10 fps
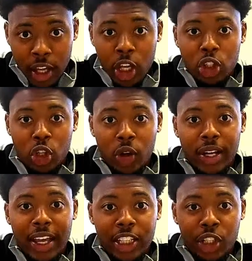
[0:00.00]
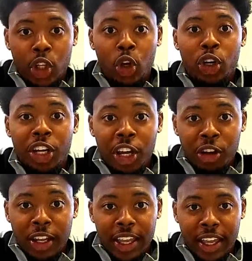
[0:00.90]
Turn that into your yearly
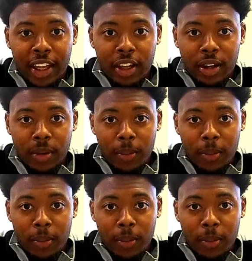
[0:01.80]
income.